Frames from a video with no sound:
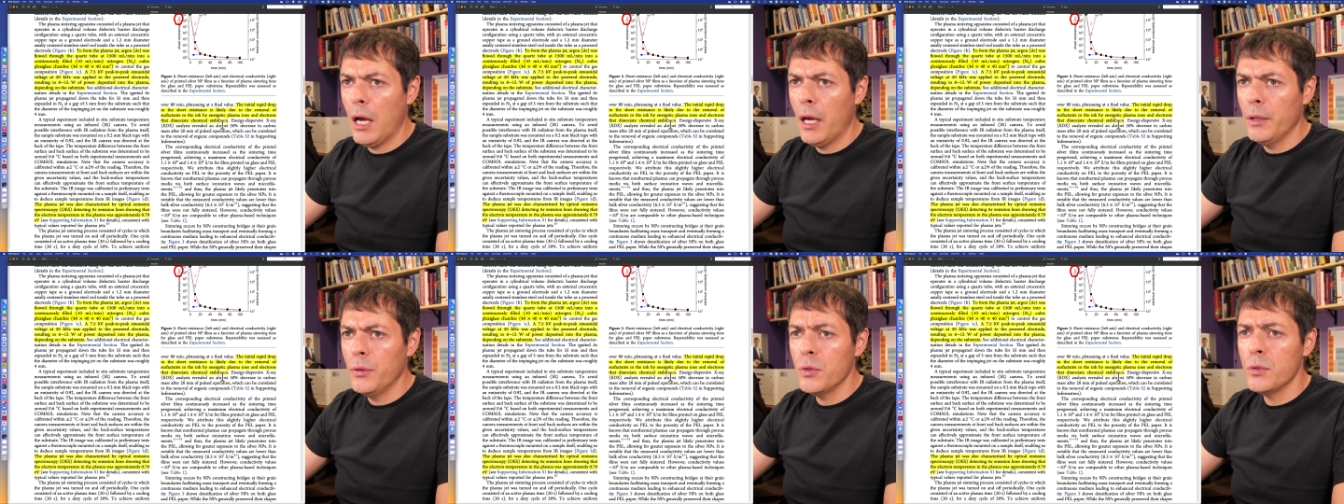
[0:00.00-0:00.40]

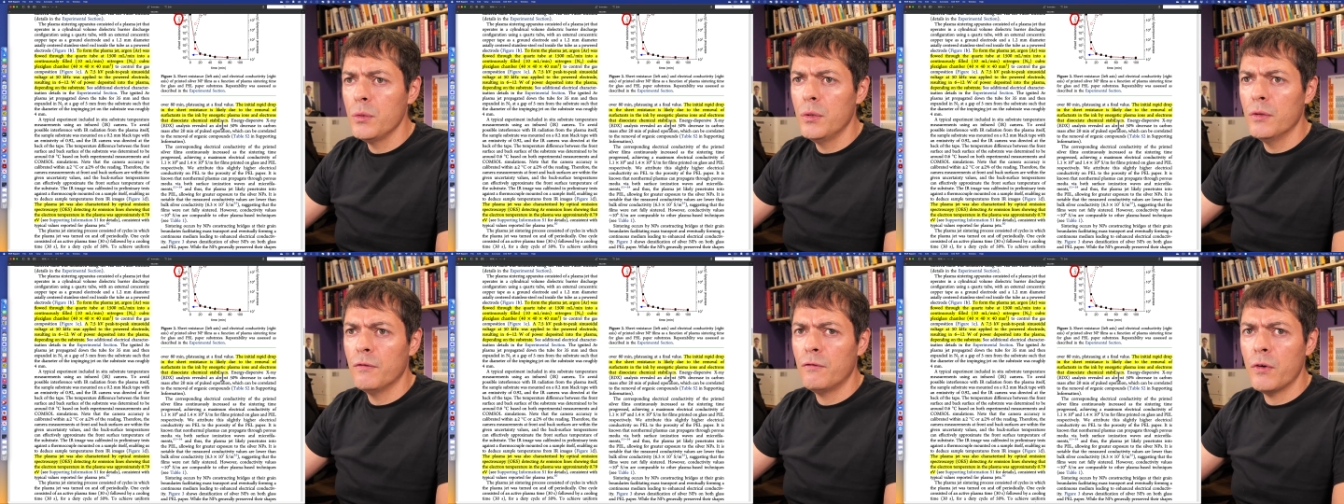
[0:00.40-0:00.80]
onto
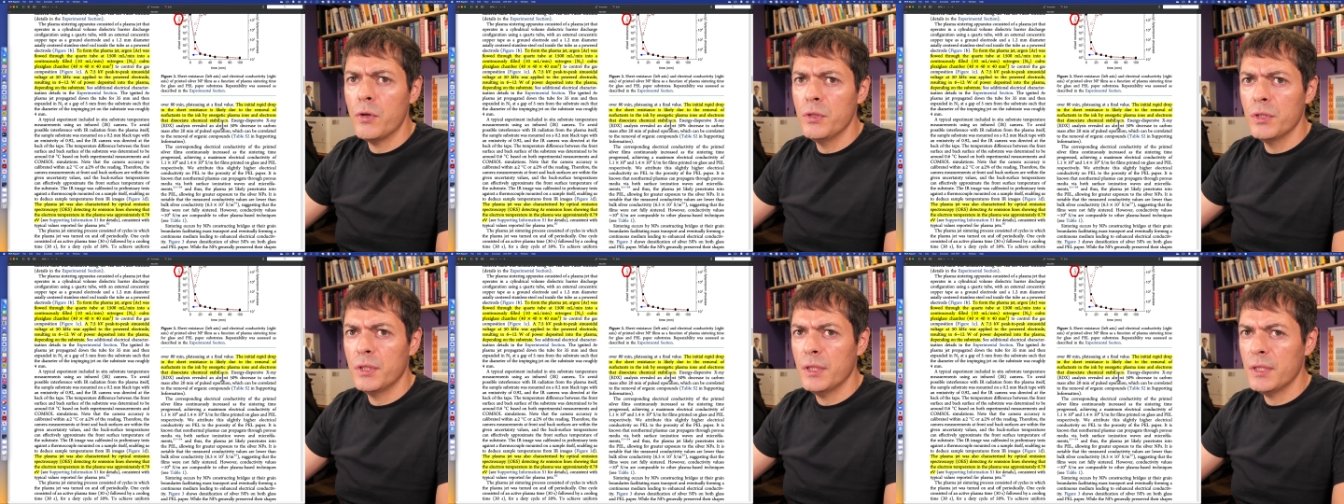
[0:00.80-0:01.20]
the
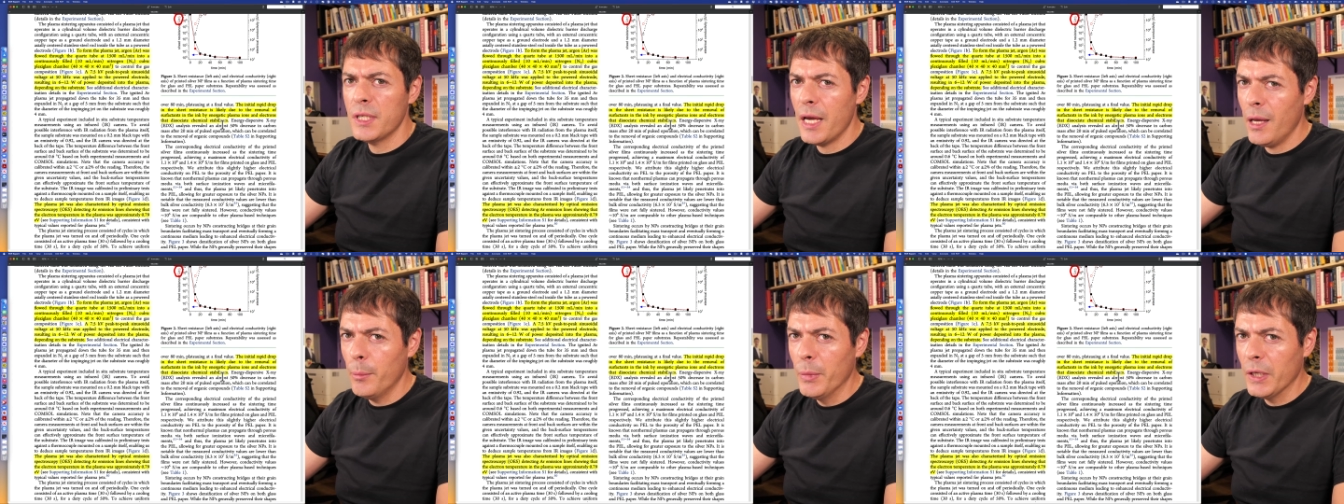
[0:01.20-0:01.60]
first
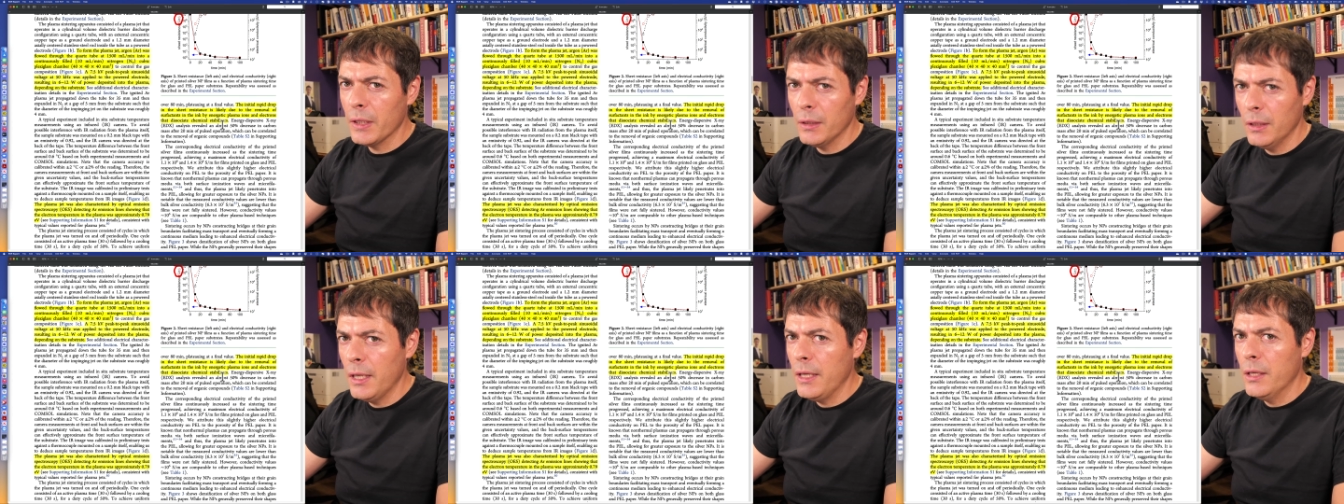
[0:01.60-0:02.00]

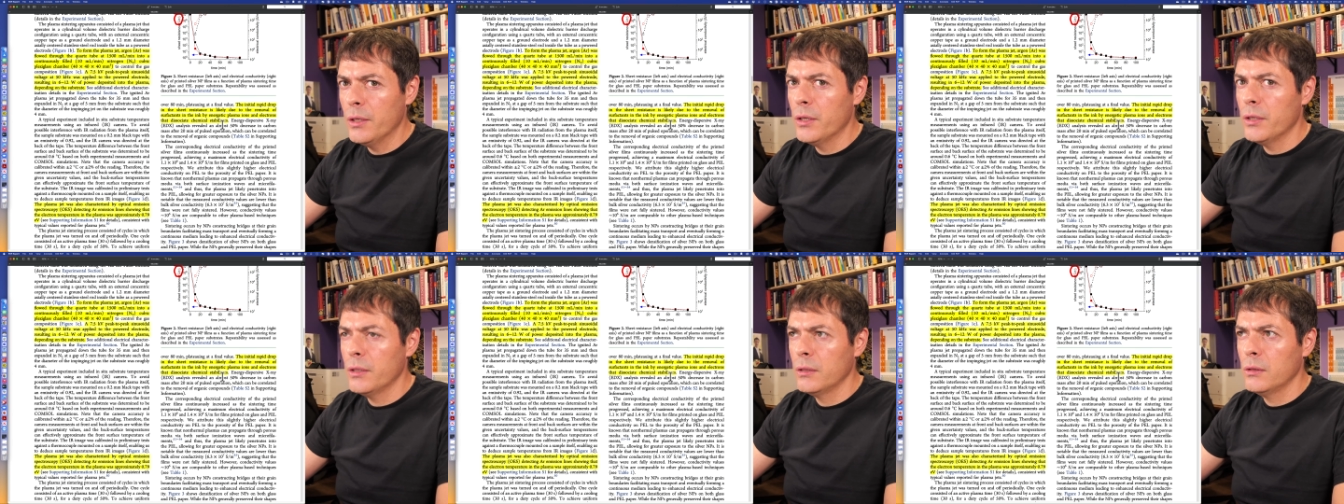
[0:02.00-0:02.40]
atomic
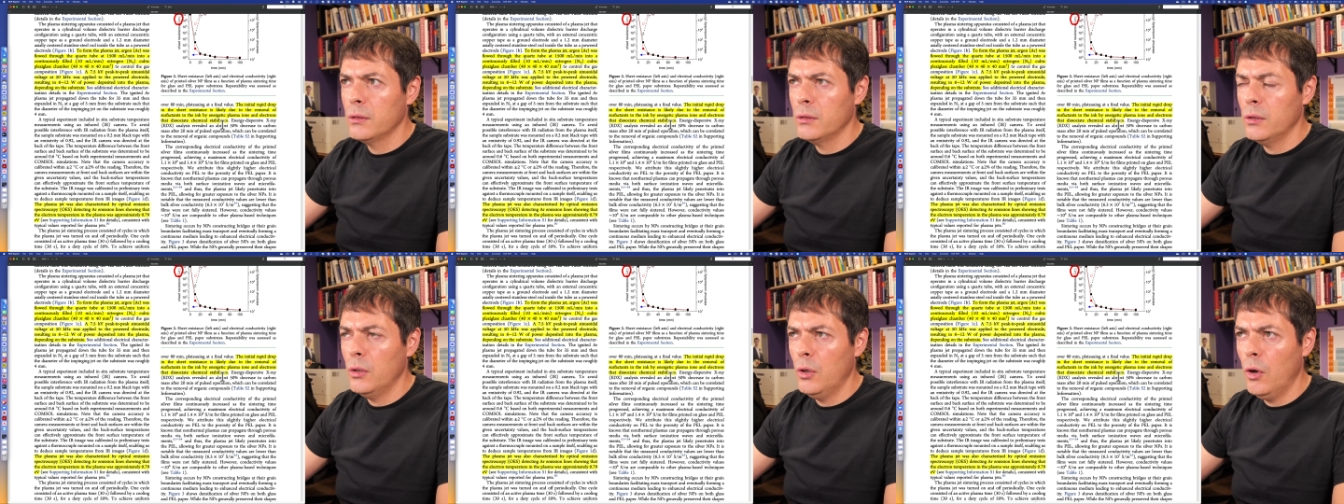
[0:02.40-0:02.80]
layer
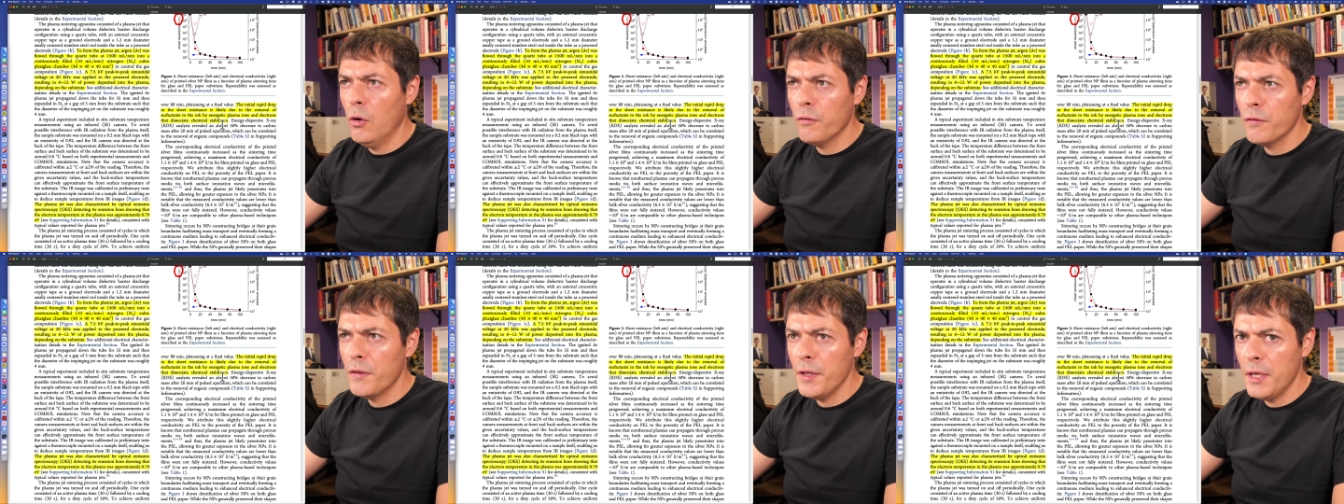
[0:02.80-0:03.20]

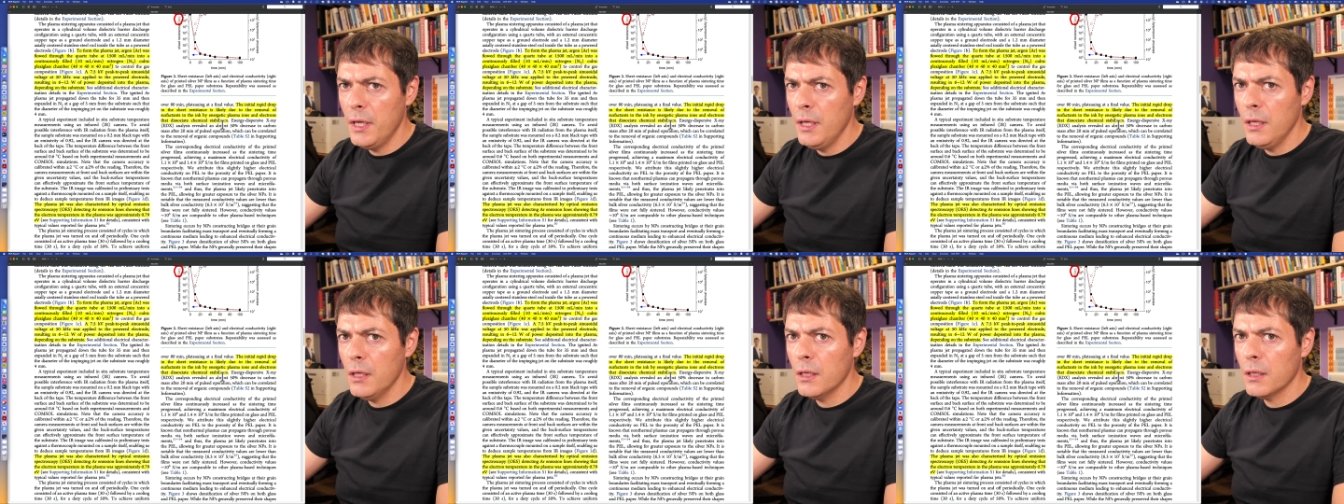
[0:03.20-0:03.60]
of the
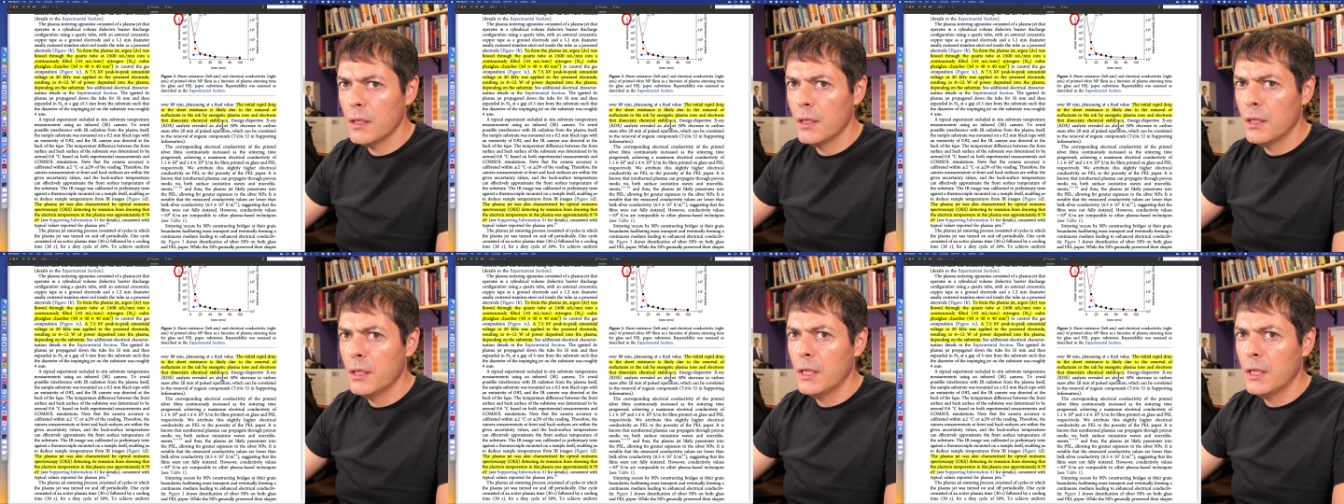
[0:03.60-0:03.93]
ink,